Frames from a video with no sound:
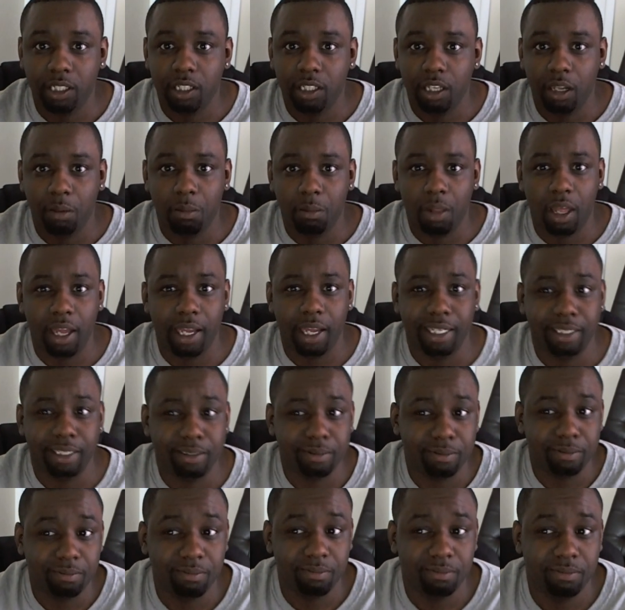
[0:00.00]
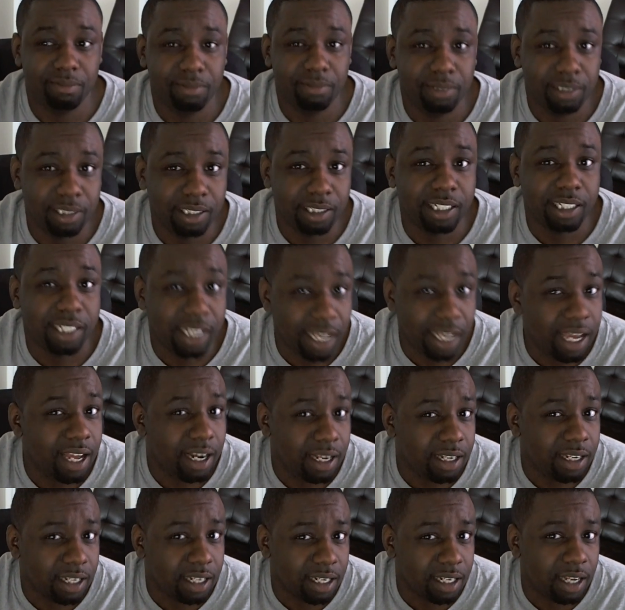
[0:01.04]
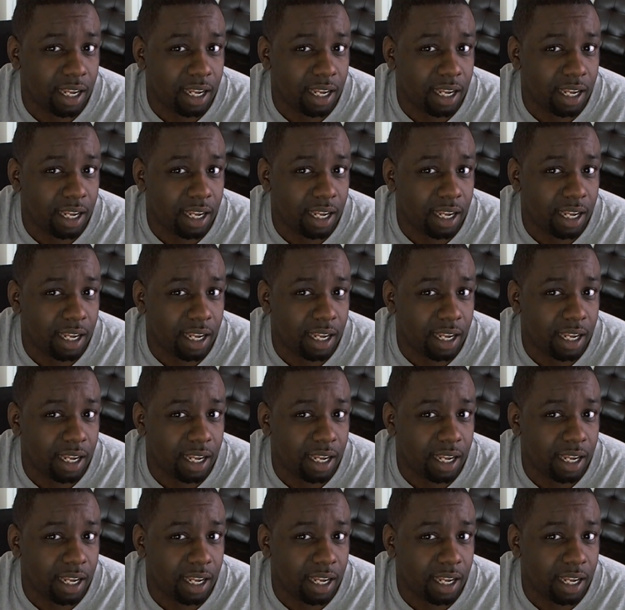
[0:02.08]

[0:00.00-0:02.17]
And I'm like, it's kind of looking